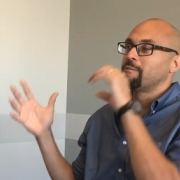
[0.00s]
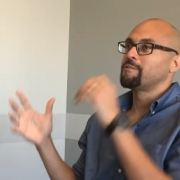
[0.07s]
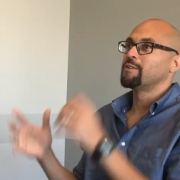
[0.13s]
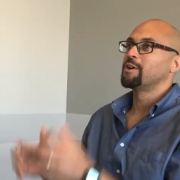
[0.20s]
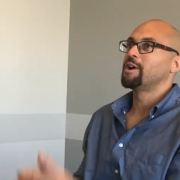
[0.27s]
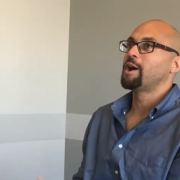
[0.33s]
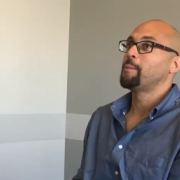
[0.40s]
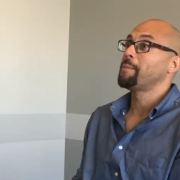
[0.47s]

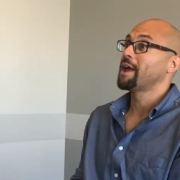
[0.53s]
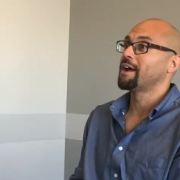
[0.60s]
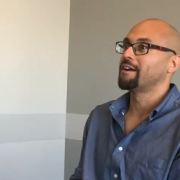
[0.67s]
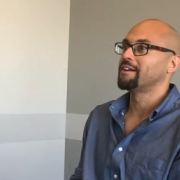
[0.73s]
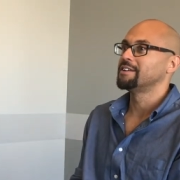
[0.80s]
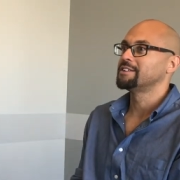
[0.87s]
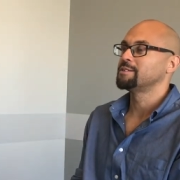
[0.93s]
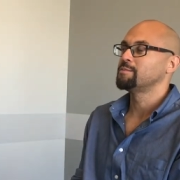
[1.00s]
for a
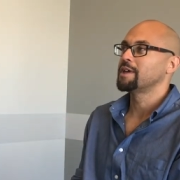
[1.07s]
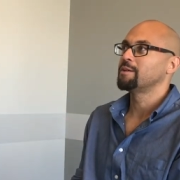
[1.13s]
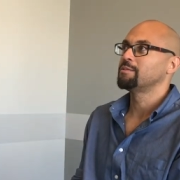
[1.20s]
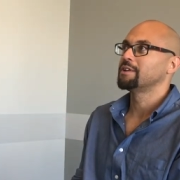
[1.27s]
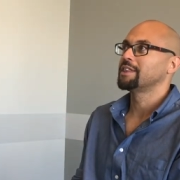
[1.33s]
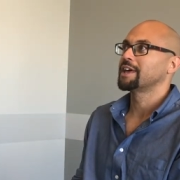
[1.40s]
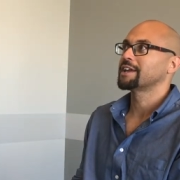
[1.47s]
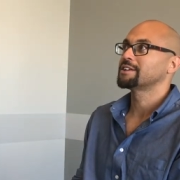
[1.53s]
parent to be able
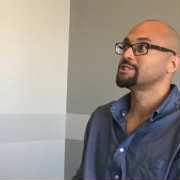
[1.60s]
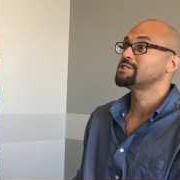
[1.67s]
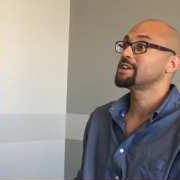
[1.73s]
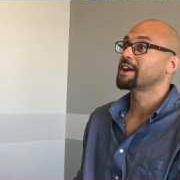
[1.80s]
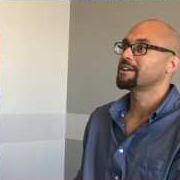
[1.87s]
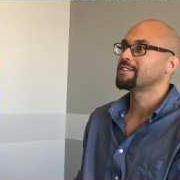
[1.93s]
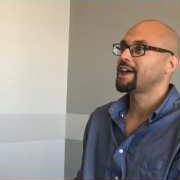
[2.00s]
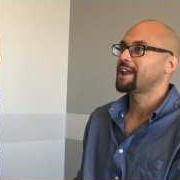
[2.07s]
to like
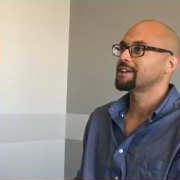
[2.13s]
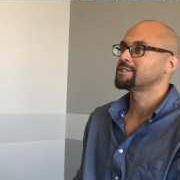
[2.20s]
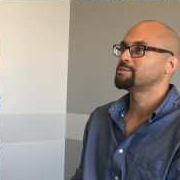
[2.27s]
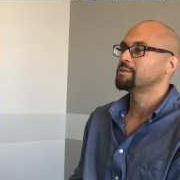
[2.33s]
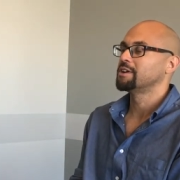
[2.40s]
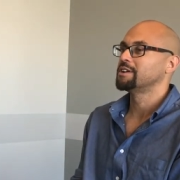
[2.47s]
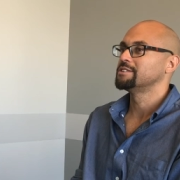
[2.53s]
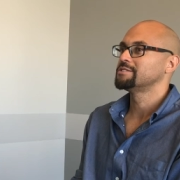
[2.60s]
share that
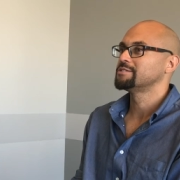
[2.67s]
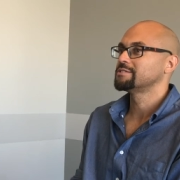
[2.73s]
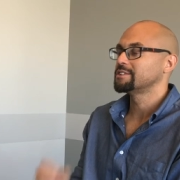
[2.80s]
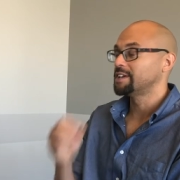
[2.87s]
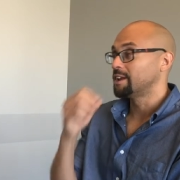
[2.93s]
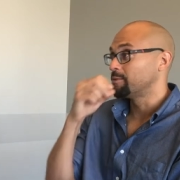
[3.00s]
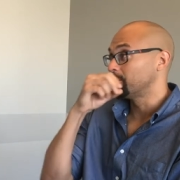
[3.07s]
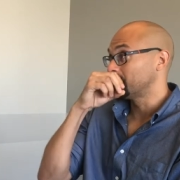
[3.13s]
experience,
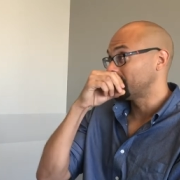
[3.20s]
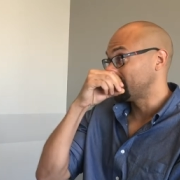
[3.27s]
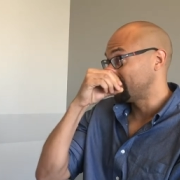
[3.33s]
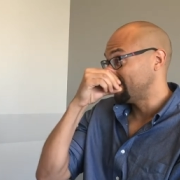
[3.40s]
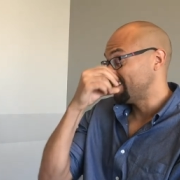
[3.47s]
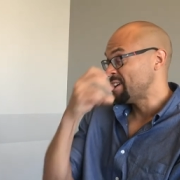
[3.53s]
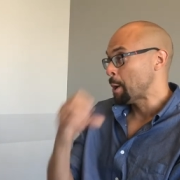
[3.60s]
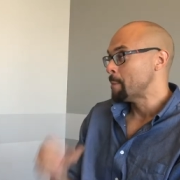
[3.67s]
you know, with
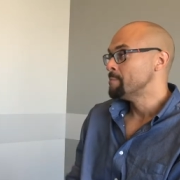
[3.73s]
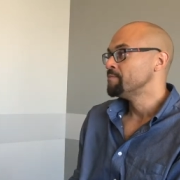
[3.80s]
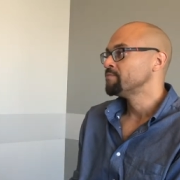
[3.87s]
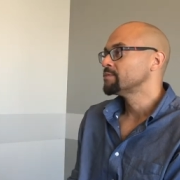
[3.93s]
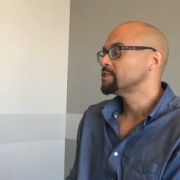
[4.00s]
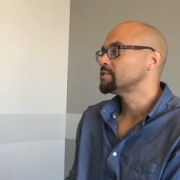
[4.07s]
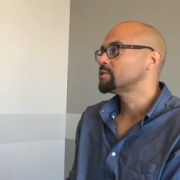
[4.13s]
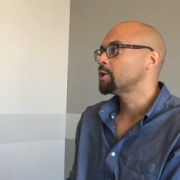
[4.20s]
her.
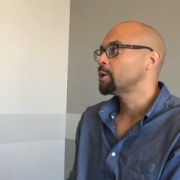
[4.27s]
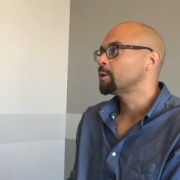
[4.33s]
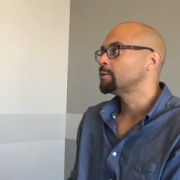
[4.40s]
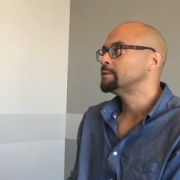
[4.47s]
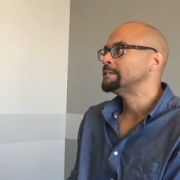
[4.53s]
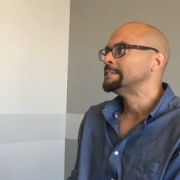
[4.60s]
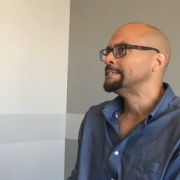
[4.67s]
So